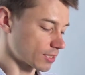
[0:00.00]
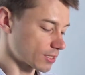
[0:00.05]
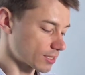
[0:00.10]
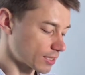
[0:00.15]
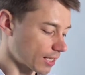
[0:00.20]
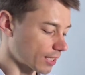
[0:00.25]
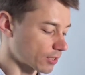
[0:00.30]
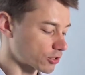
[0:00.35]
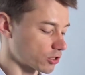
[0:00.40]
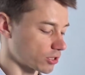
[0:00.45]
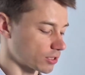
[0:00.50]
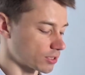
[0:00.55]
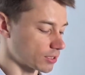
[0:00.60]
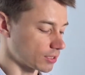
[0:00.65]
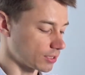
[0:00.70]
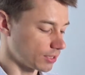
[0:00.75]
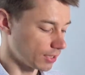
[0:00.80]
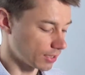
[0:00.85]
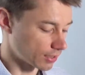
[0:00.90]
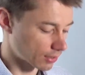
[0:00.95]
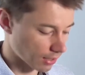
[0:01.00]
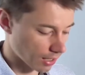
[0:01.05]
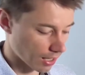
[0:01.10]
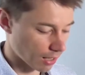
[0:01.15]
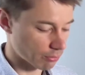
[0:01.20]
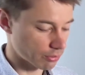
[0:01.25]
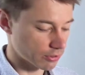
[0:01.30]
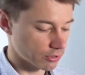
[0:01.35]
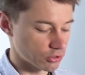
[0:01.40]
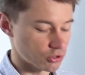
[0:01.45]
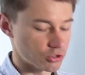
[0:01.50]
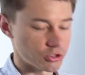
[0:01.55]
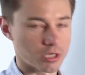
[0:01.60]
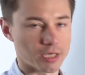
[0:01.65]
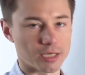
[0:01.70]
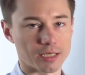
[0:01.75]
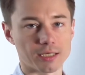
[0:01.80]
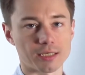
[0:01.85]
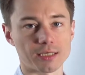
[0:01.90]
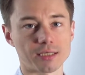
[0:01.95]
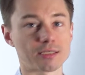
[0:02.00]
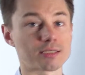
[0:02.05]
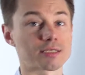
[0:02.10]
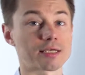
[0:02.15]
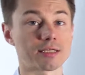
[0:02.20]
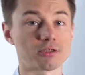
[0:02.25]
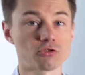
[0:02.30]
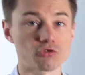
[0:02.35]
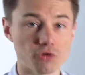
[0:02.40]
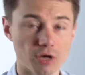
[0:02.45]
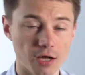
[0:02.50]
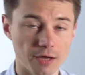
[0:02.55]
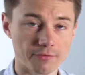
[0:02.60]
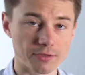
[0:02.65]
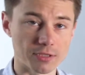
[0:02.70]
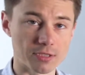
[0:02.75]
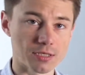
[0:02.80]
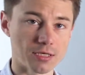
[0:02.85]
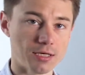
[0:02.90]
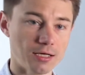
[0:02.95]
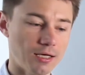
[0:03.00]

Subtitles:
such as GitLab, Jenkins, and Travis.